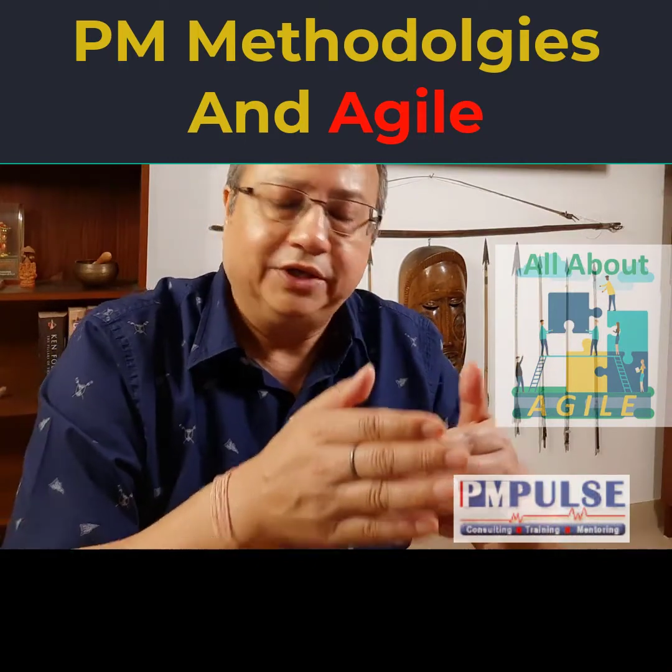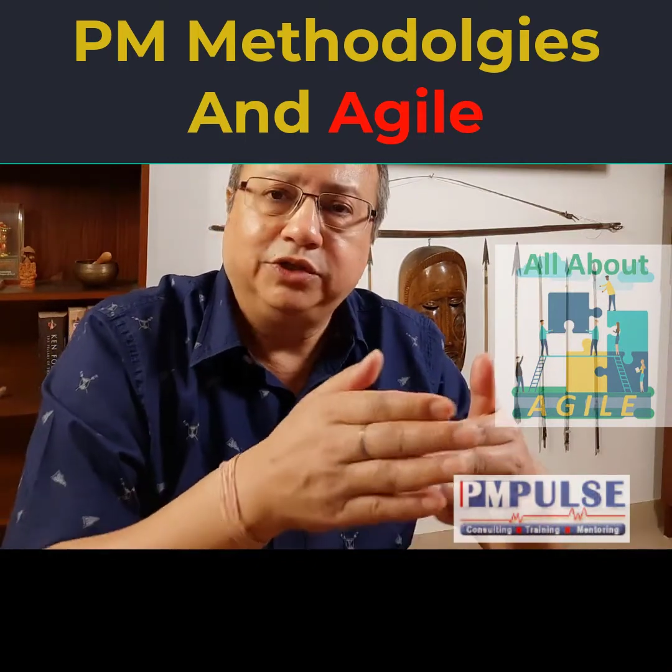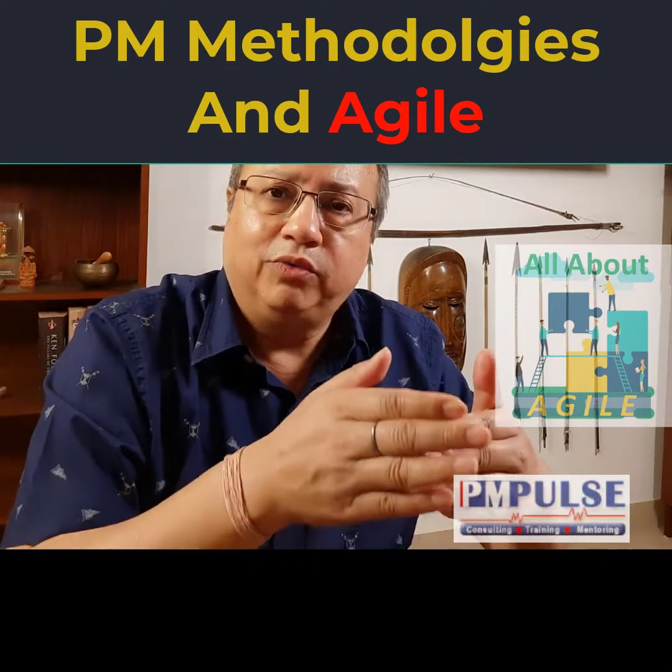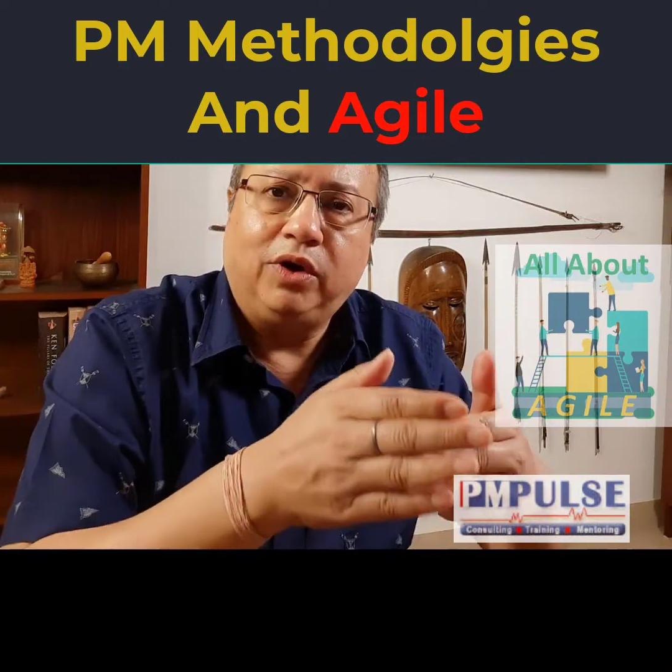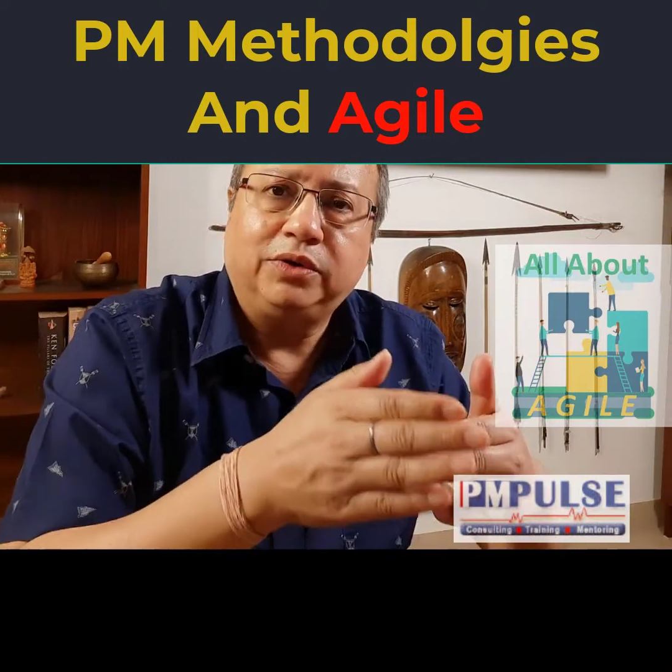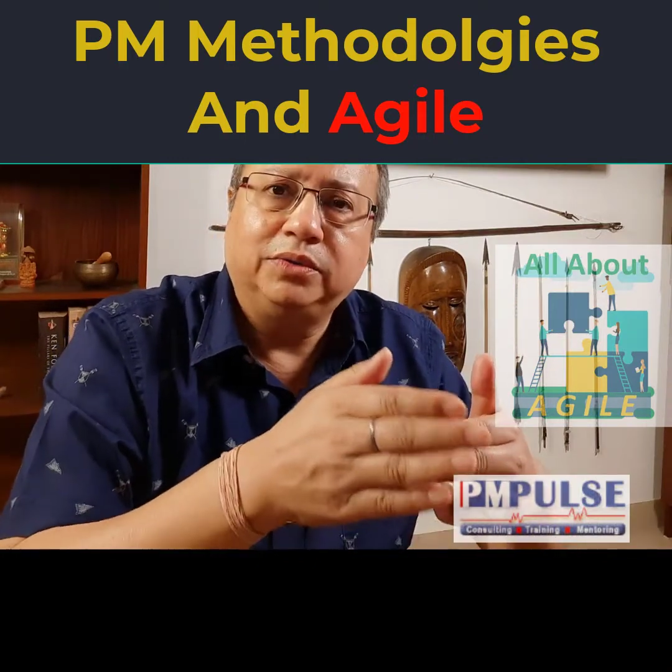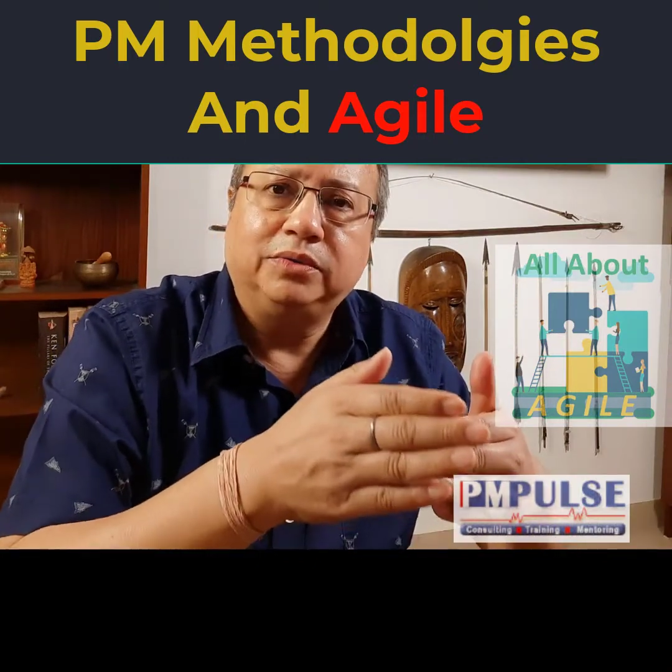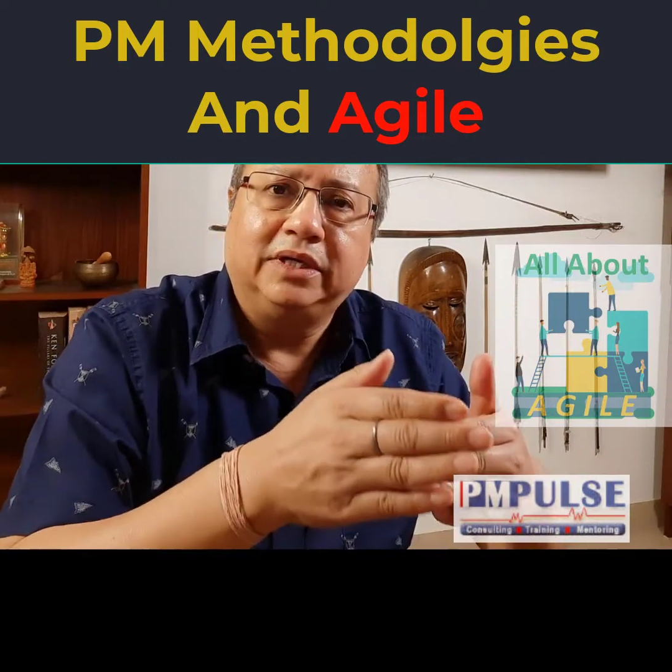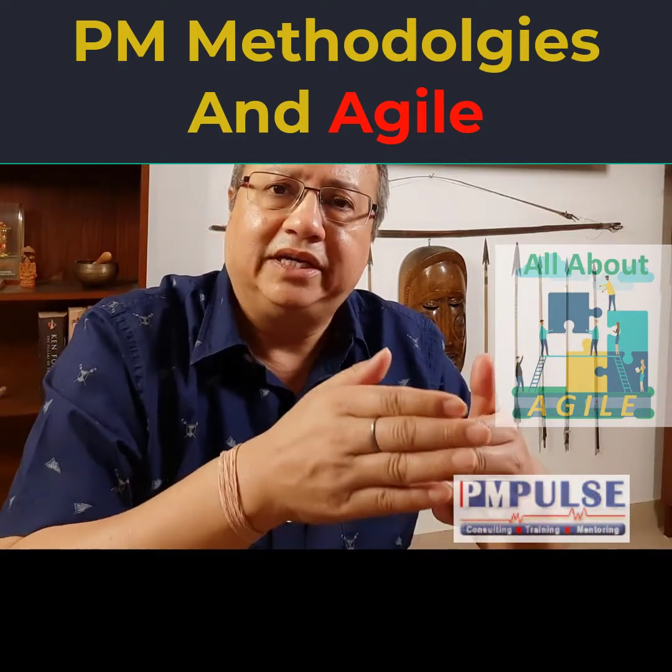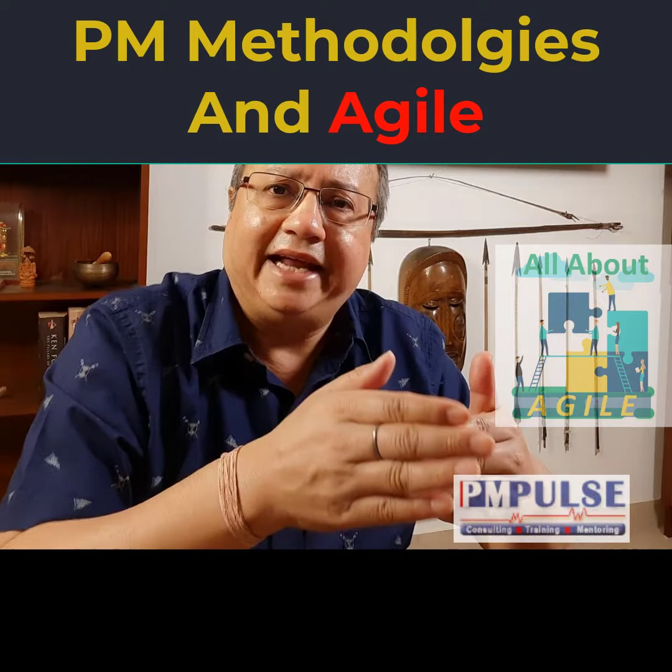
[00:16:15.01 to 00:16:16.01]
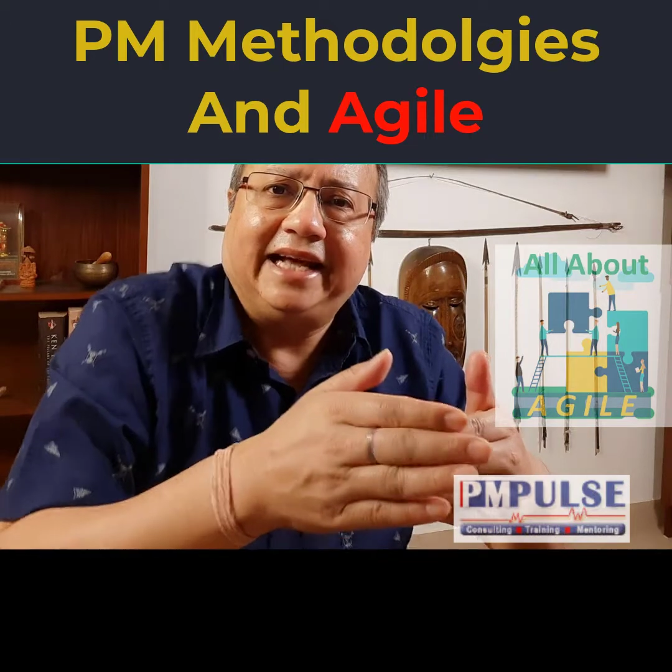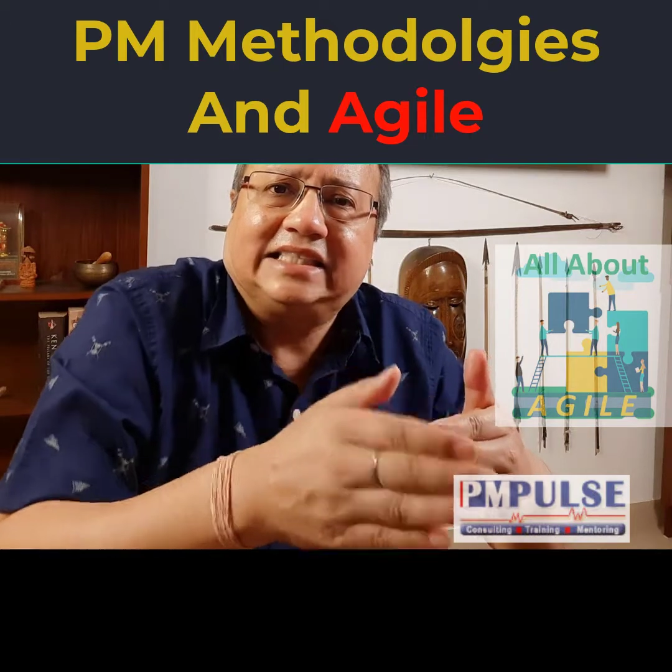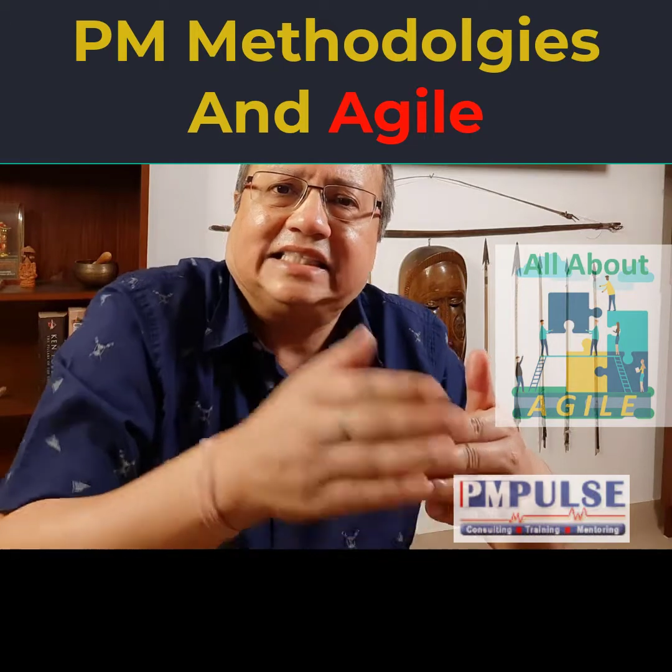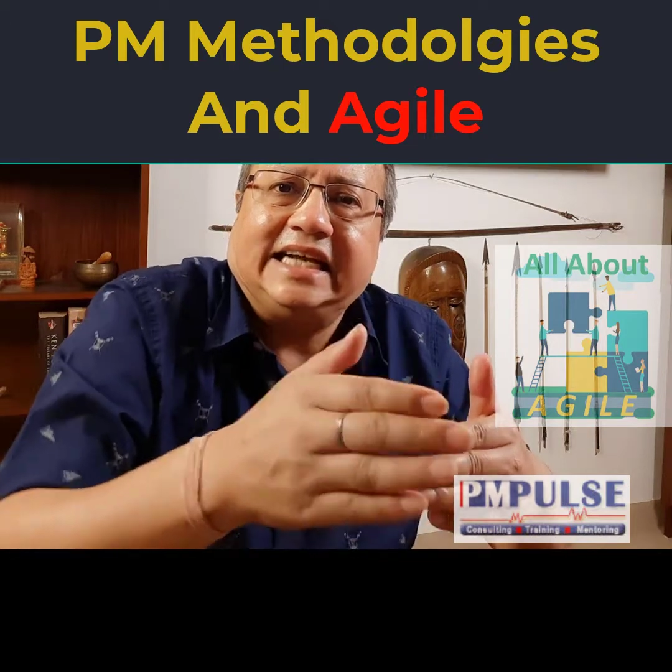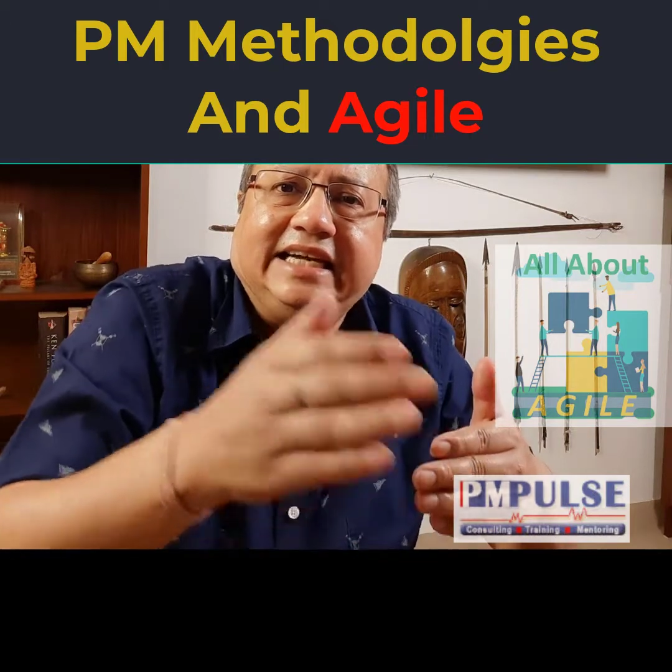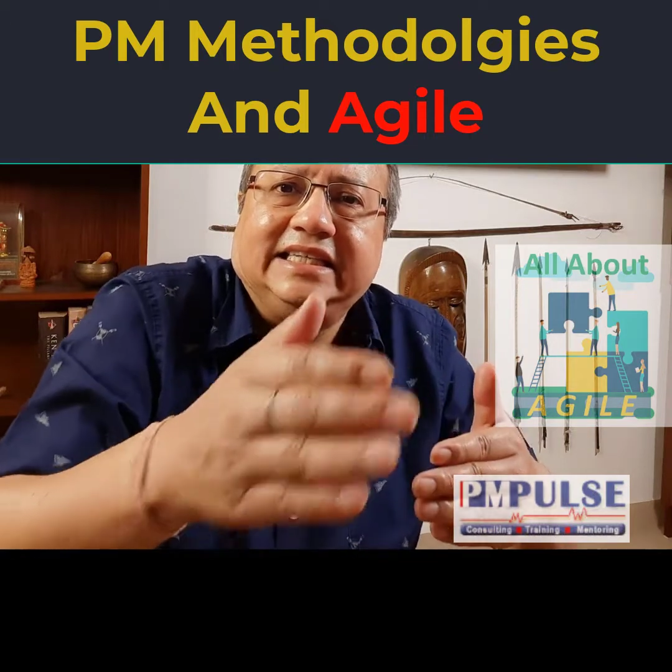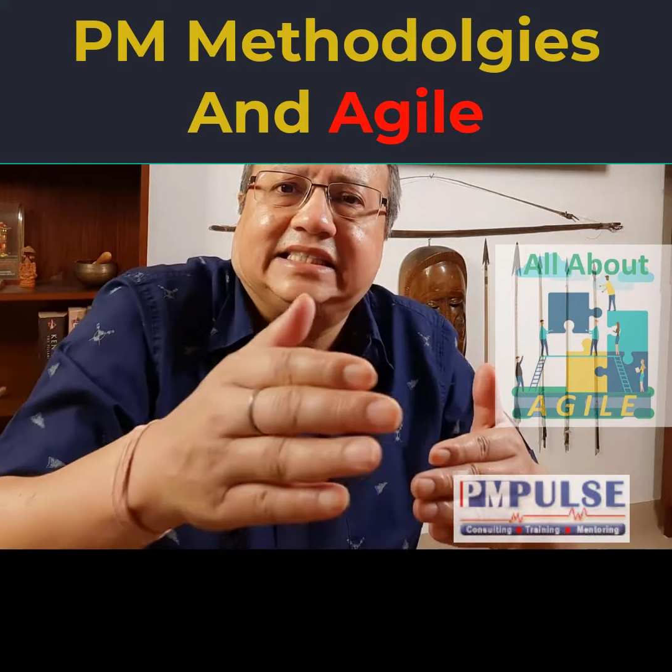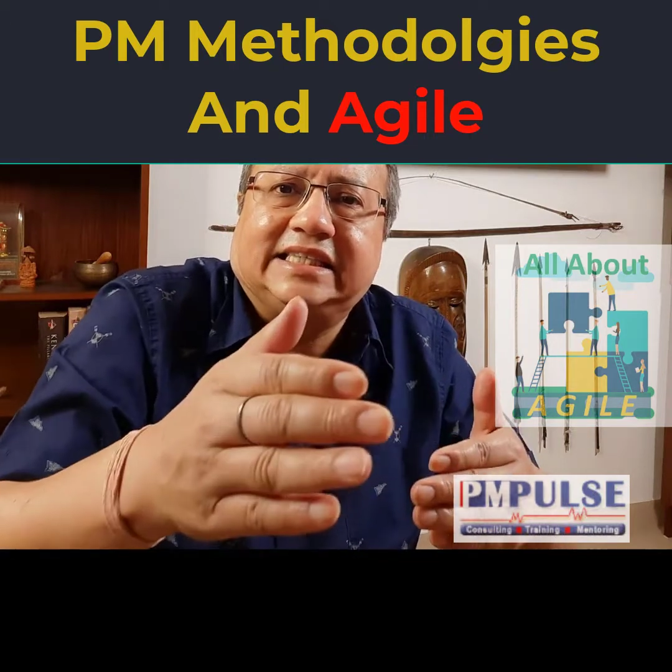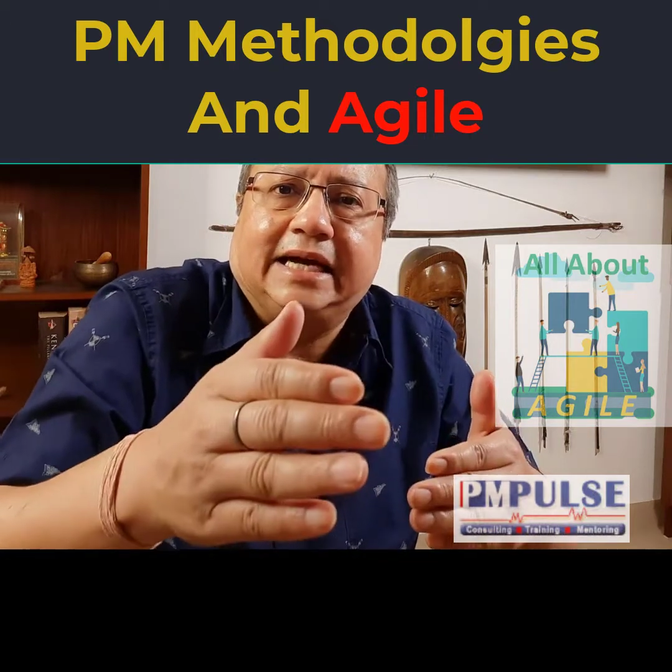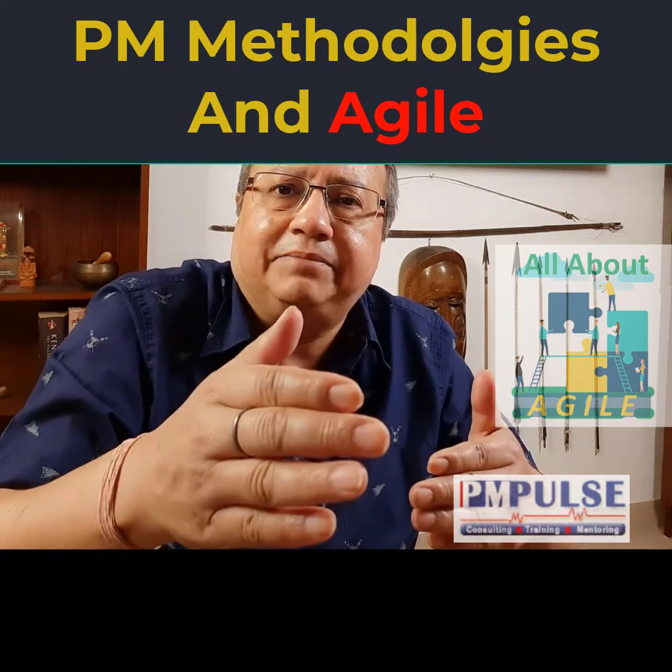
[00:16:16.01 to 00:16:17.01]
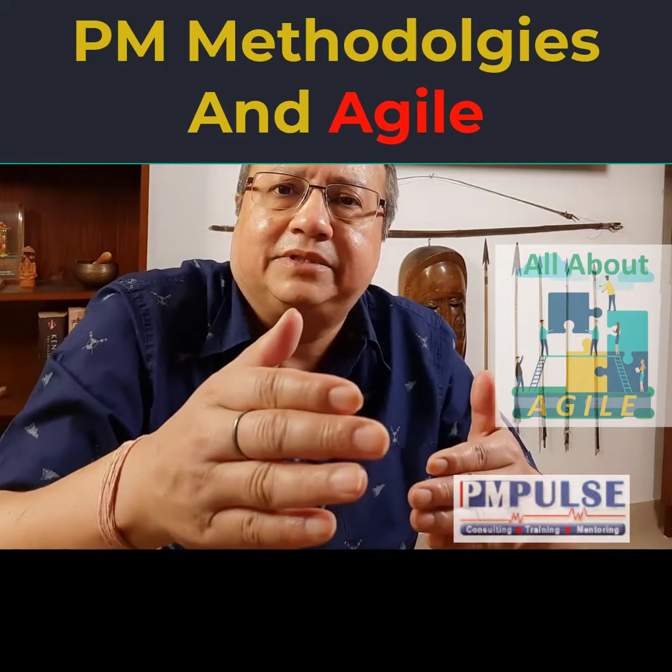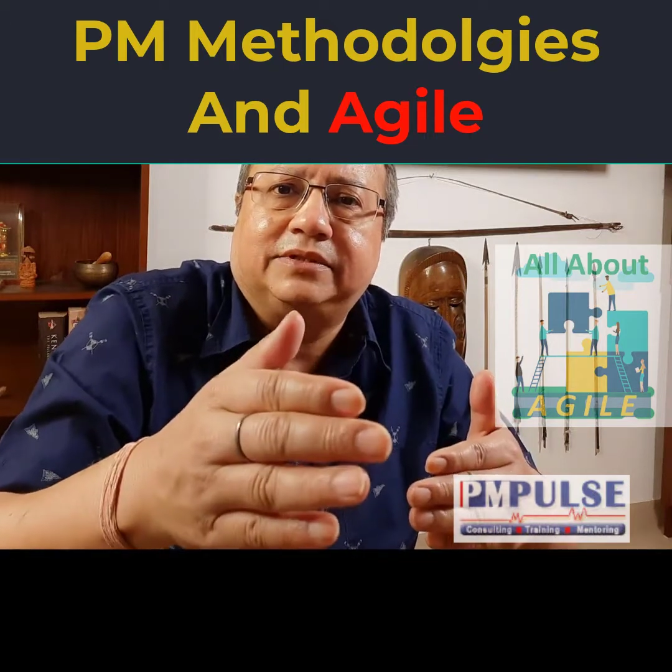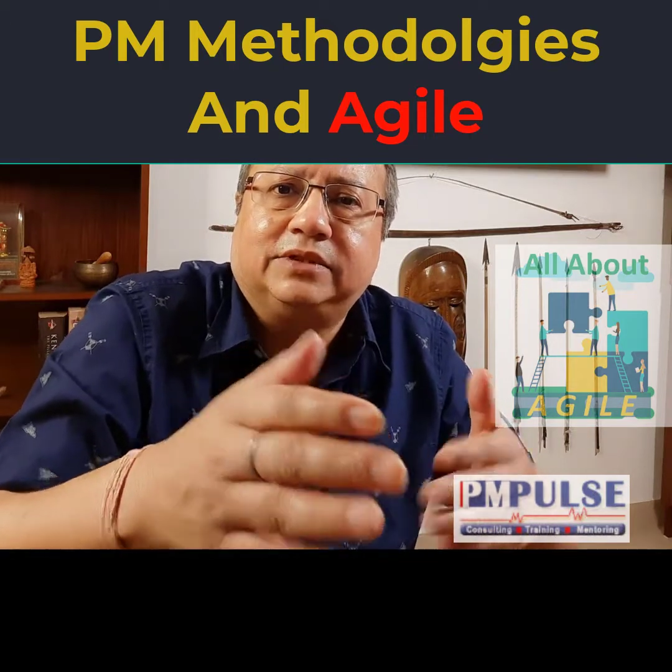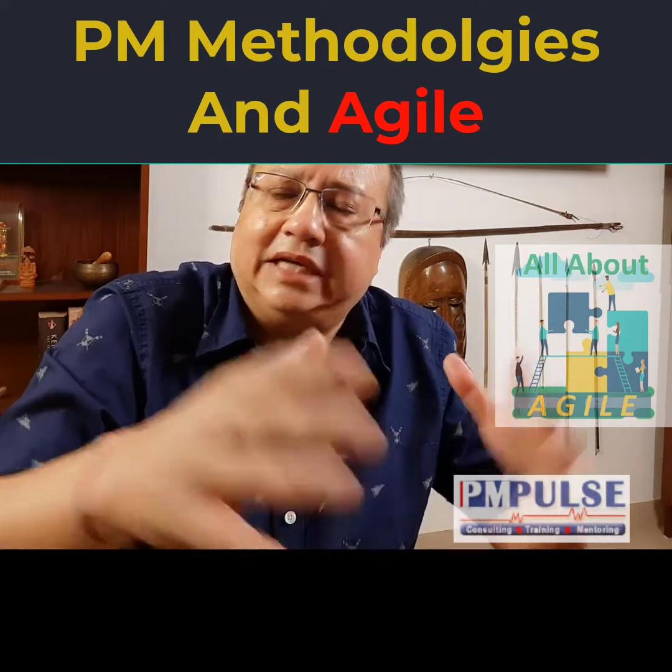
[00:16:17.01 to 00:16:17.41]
you want to take steady steps.